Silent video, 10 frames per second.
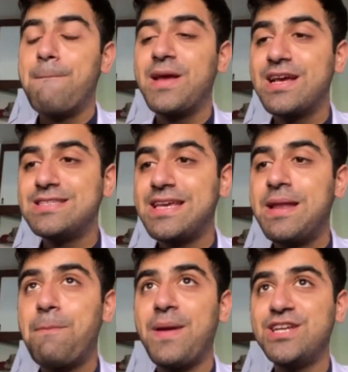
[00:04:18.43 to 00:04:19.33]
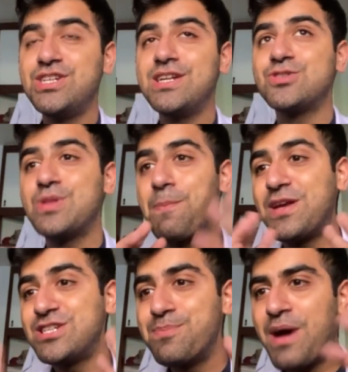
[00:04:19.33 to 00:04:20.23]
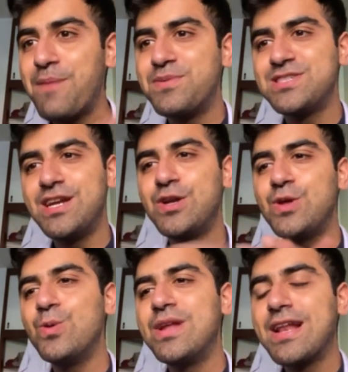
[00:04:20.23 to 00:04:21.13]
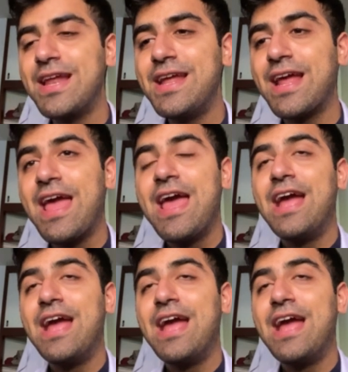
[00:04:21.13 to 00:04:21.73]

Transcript: because in a patient so the patient might present to you in a clinic